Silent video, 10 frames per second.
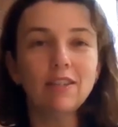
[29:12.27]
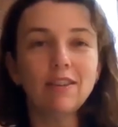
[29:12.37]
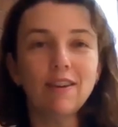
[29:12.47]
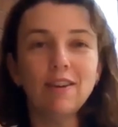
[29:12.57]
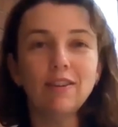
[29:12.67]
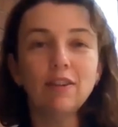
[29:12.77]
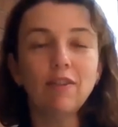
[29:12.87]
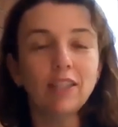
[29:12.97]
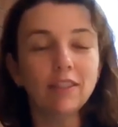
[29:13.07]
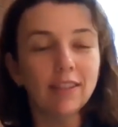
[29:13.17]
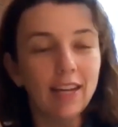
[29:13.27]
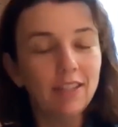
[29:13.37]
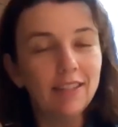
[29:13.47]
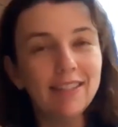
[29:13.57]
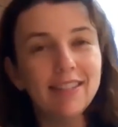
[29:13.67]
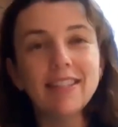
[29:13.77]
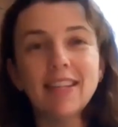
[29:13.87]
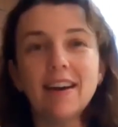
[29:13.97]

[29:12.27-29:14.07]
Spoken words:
So congratulations.